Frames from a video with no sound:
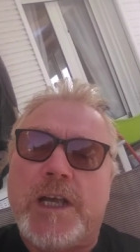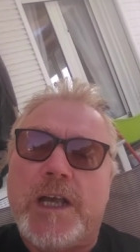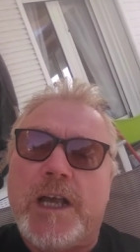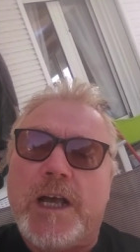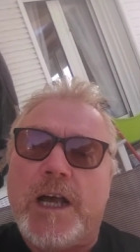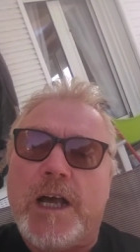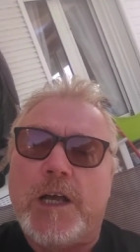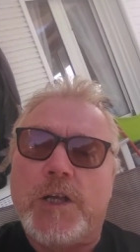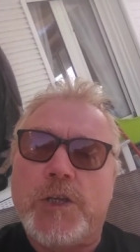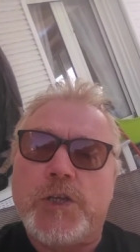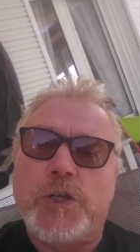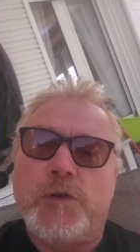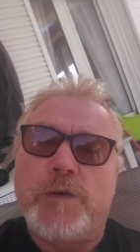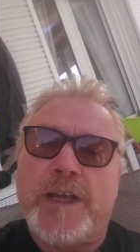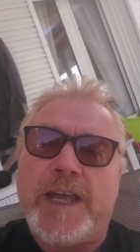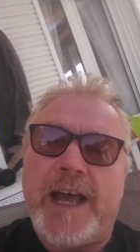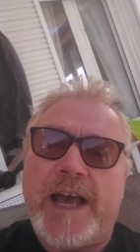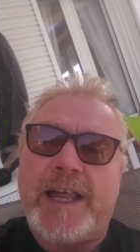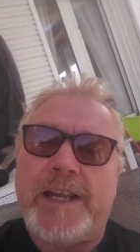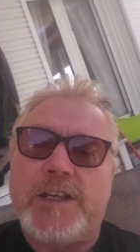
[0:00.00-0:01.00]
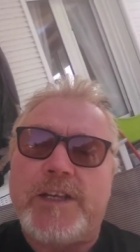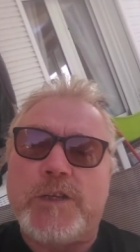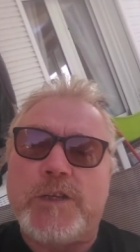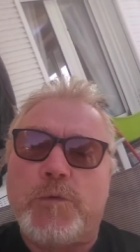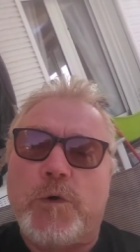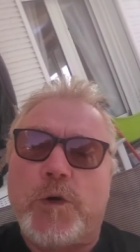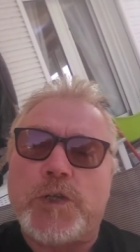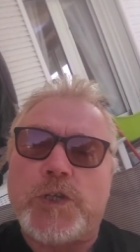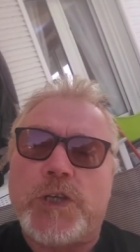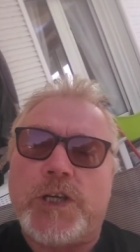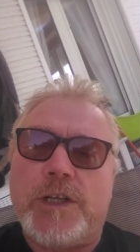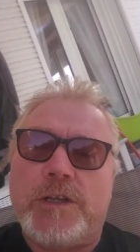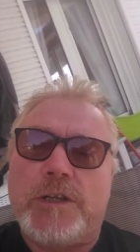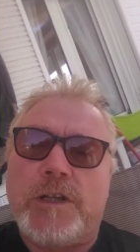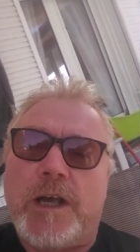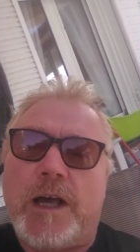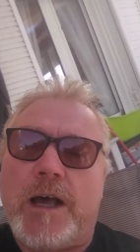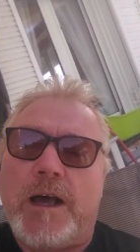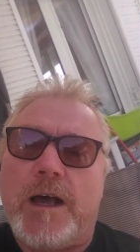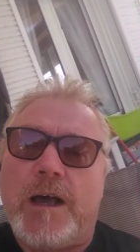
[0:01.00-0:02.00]
Julianne is watching.
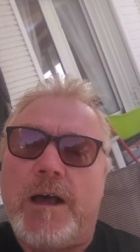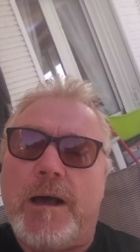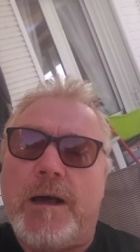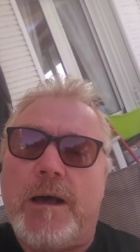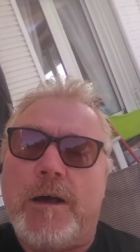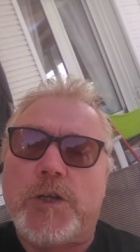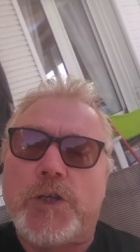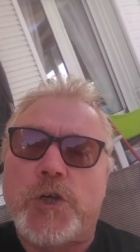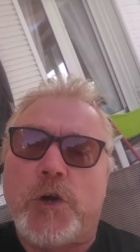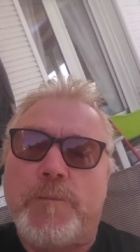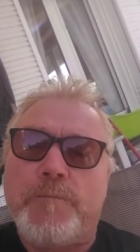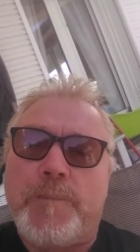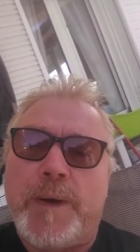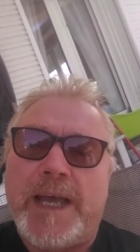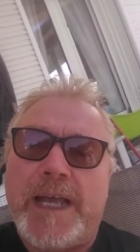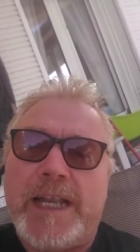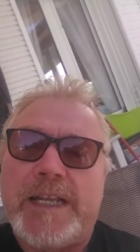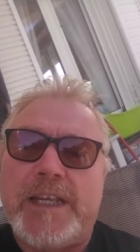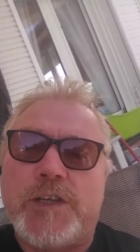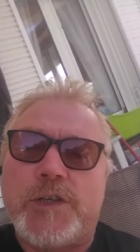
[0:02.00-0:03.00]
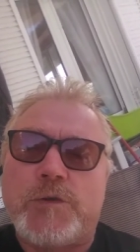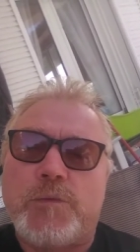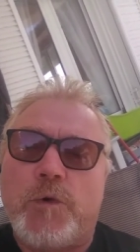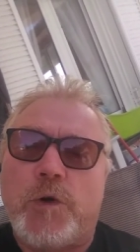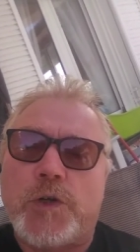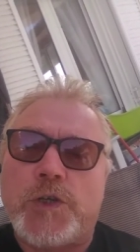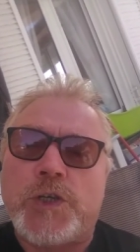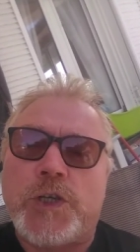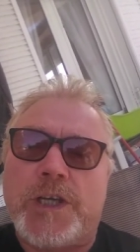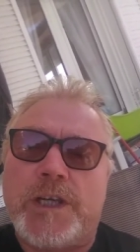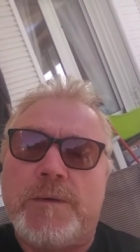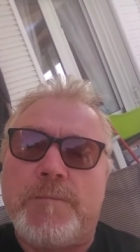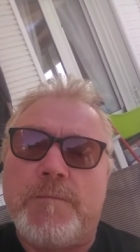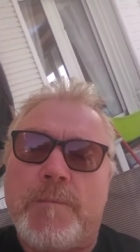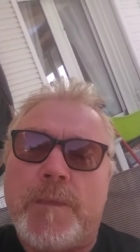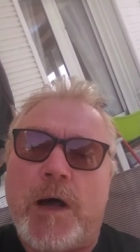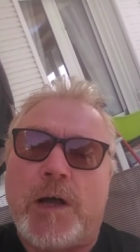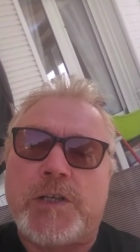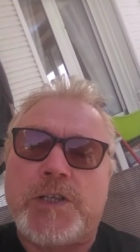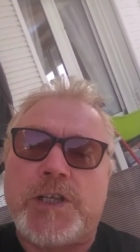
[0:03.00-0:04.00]
John Bailey is watching.
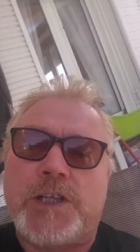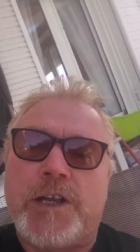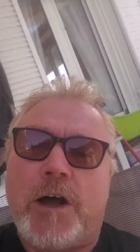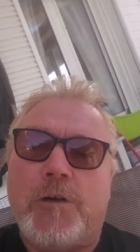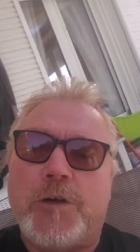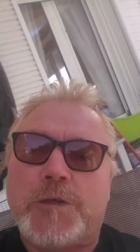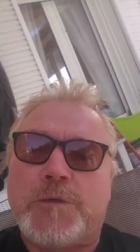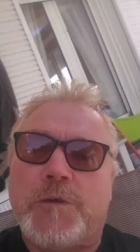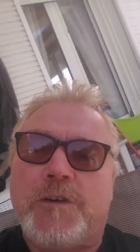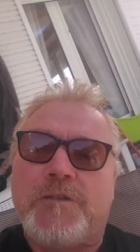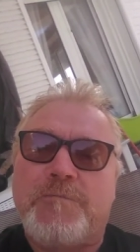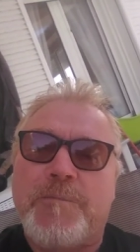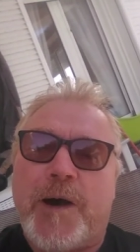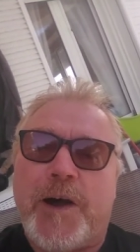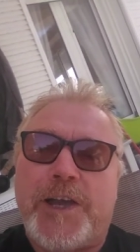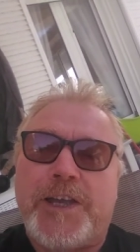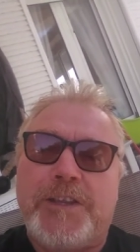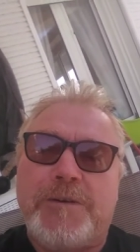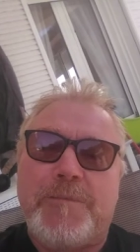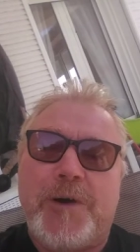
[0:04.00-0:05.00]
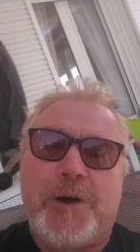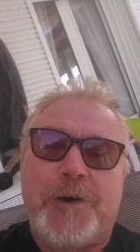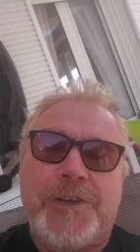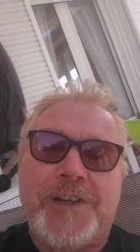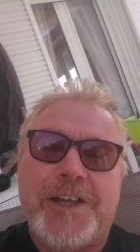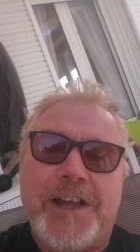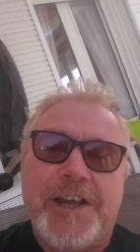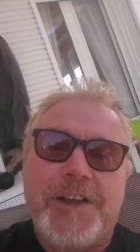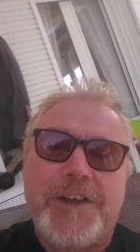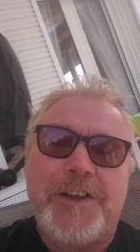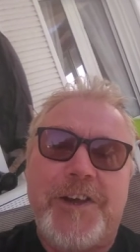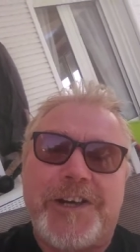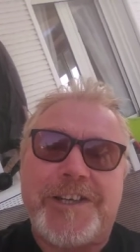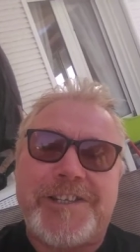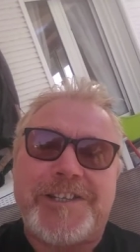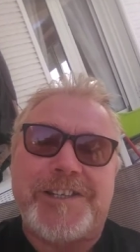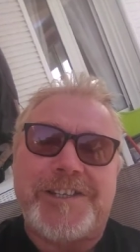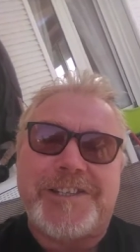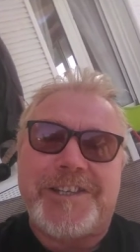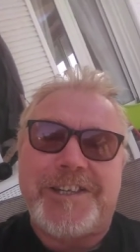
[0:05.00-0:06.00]
Martin Holsworth, Marty the Mod.
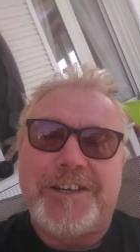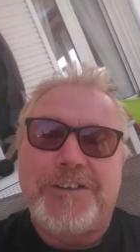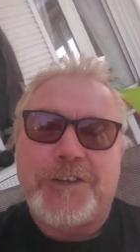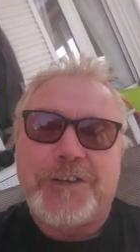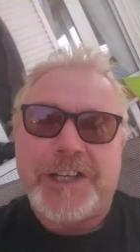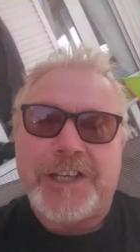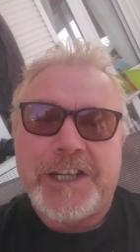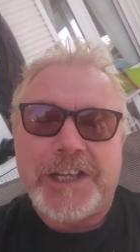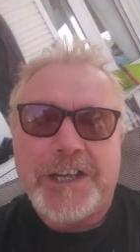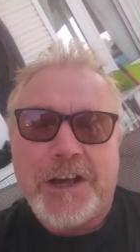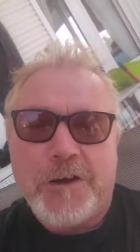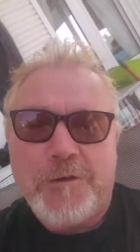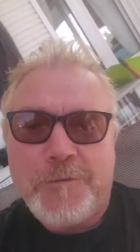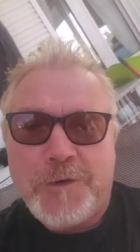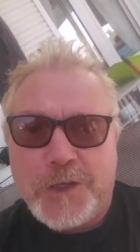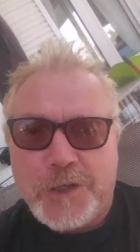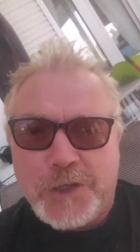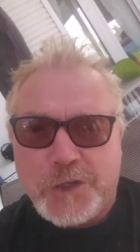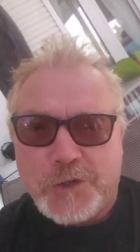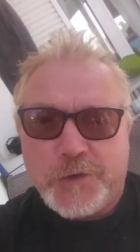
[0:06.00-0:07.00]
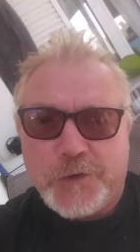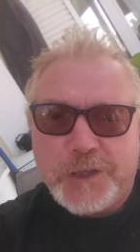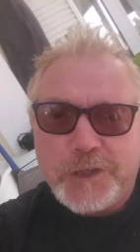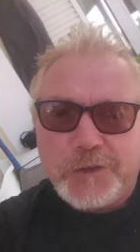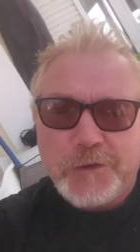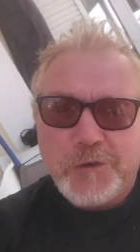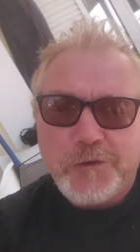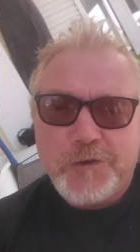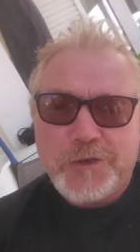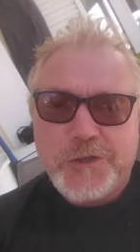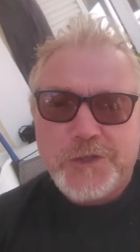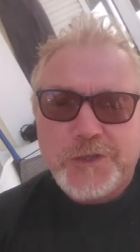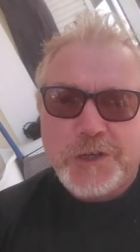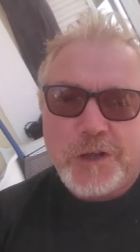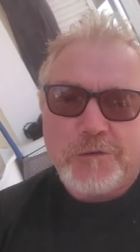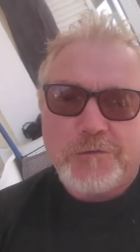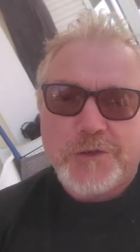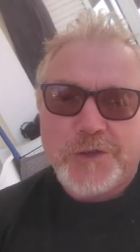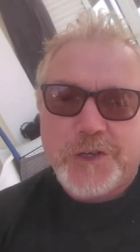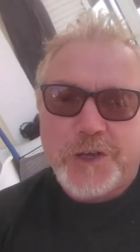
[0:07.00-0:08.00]
Nice to see you looking in. I hope you enjoyed the Northern
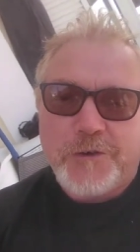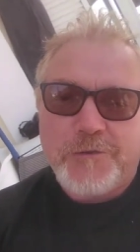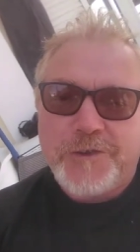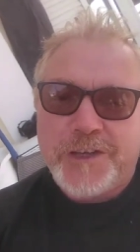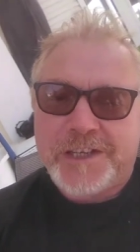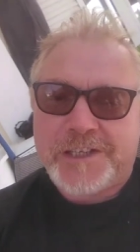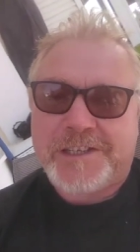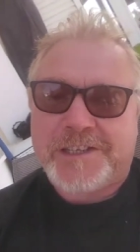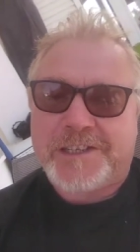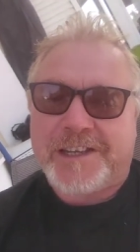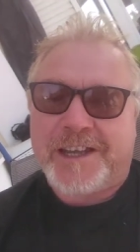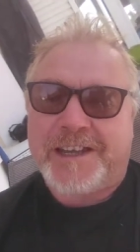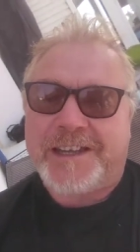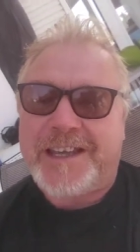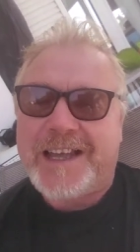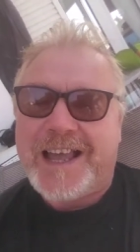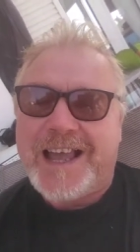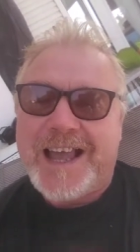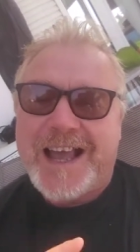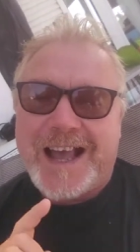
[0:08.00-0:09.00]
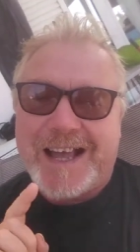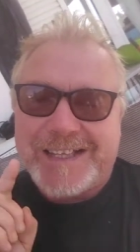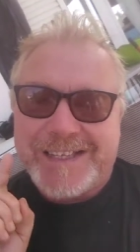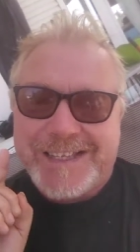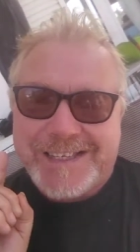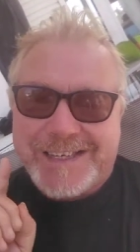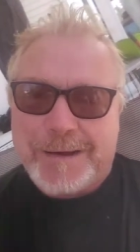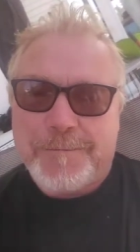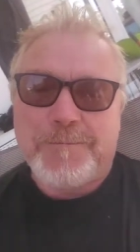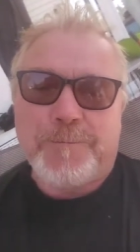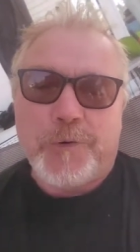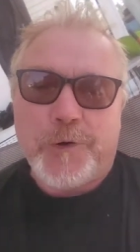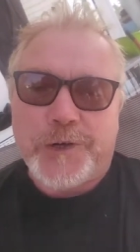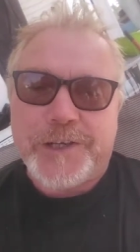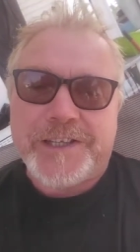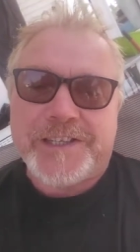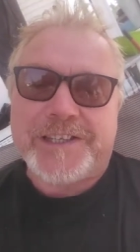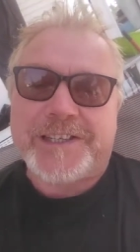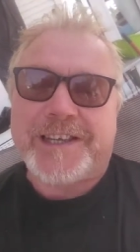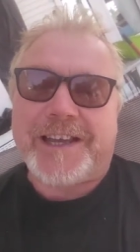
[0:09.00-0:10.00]
Soul show yesterday. At some
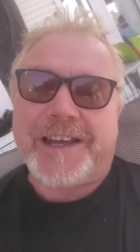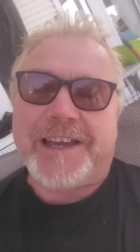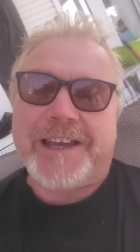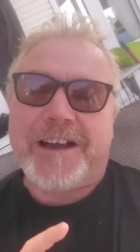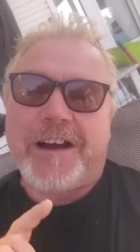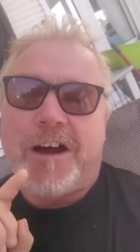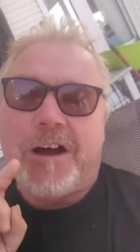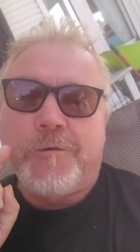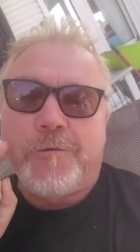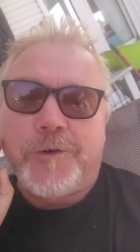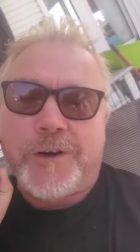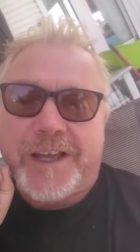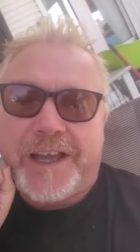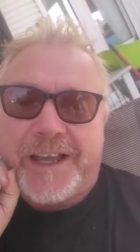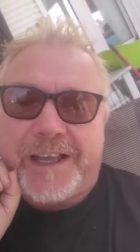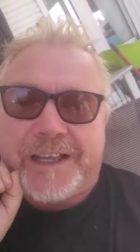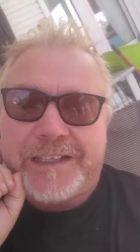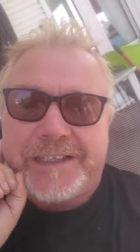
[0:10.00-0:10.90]
point today, I will get...